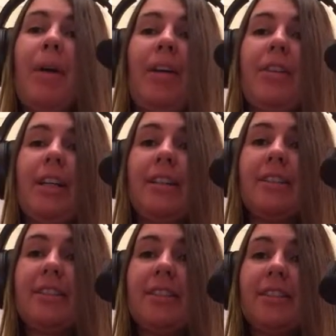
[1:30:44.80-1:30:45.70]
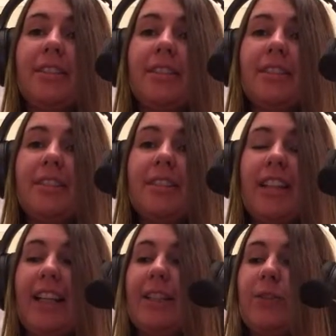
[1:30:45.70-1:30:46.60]
Perry.
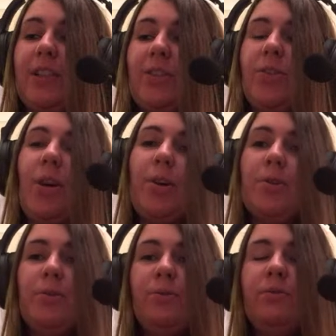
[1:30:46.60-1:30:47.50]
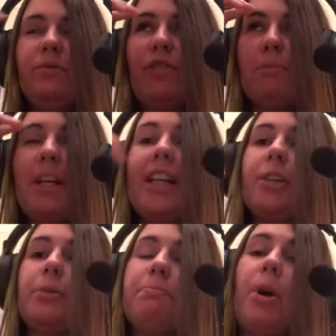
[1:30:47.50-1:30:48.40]
Like there's no
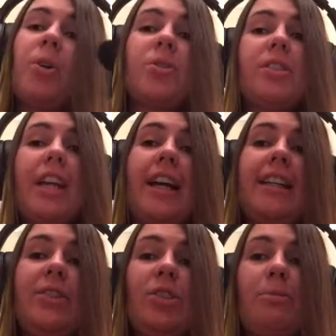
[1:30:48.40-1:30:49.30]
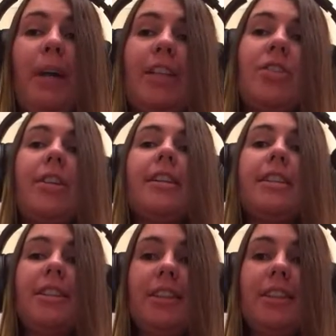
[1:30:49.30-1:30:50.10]
familial bond yet. He's just met her,